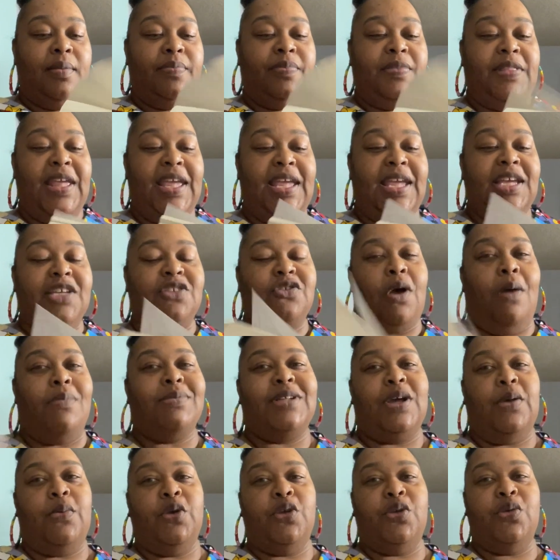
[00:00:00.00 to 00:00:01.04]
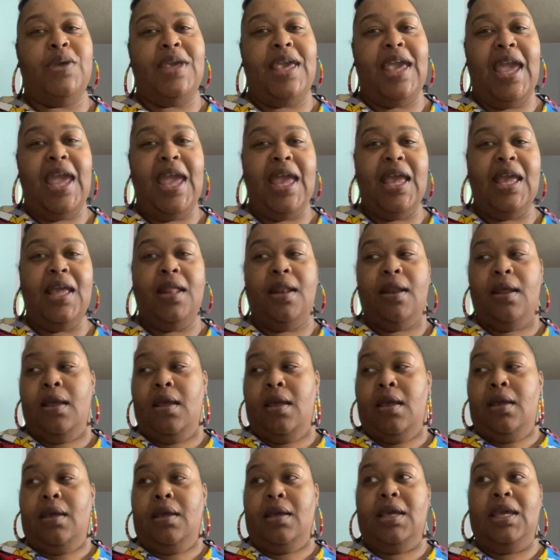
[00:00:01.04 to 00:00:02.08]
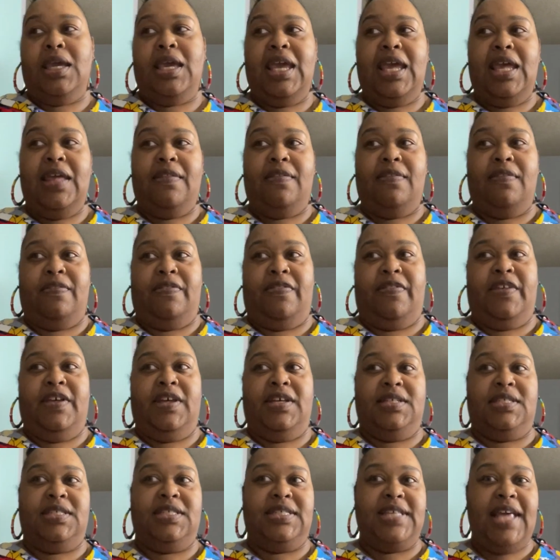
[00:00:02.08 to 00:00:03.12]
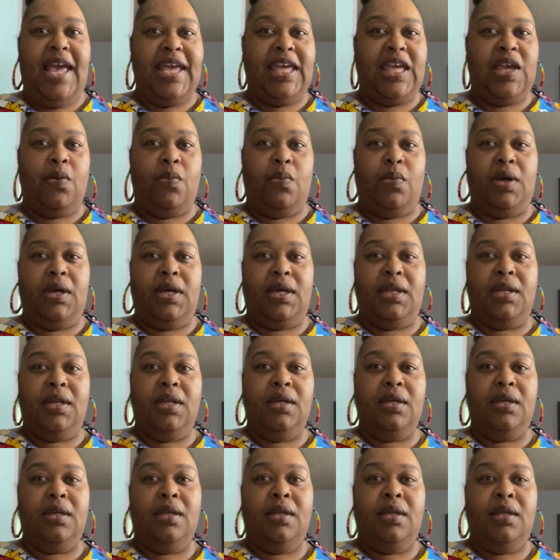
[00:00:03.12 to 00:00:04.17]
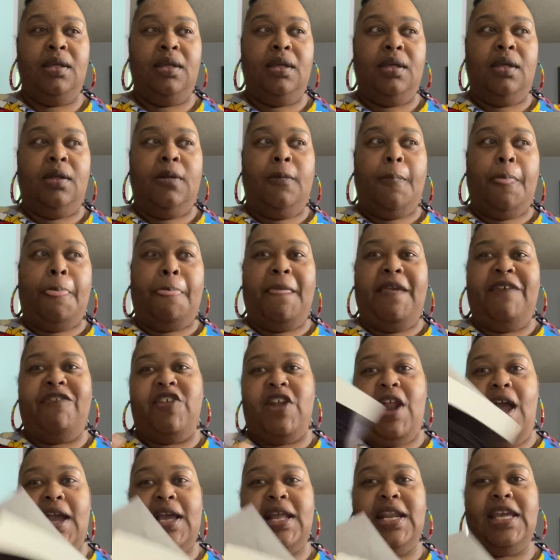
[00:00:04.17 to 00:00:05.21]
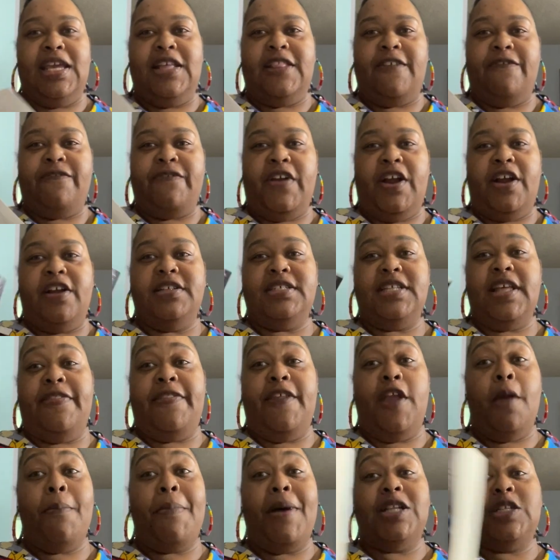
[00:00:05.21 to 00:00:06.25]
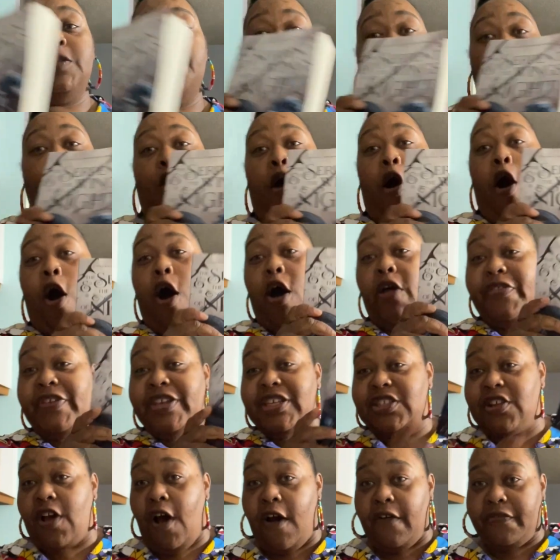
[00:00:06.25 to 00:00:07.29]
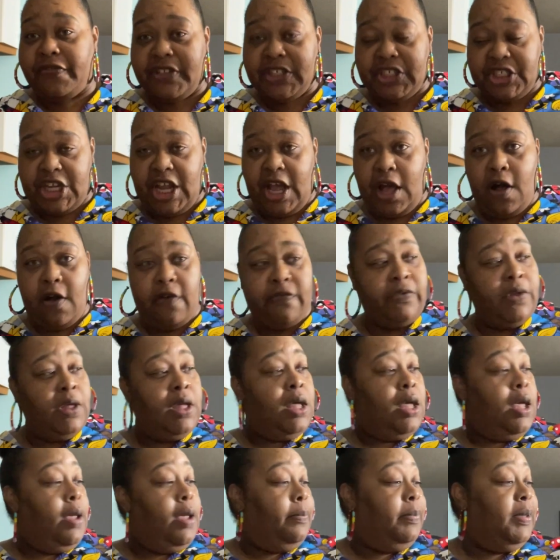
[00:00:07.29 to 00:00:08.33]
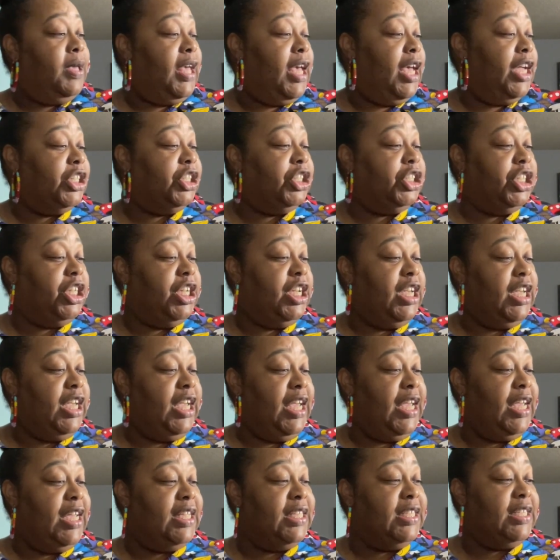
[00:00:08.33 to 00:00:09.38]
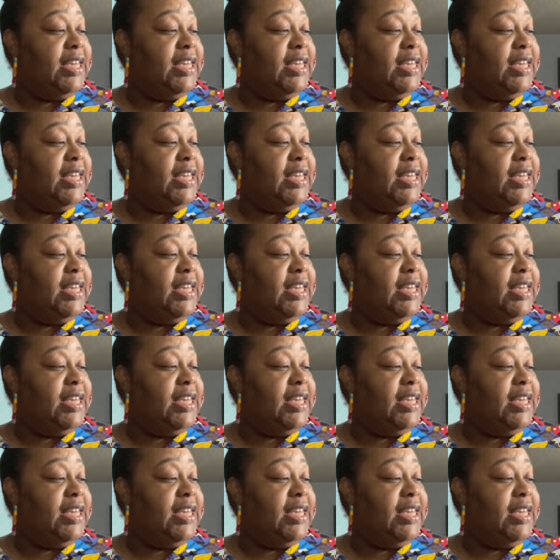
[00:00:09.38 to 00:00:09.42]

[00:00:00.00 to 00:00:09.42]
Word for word: thing. So I was like, well, you can't get the second one if you're not going to get the first. And they're about to pull all these off the shelf, because she is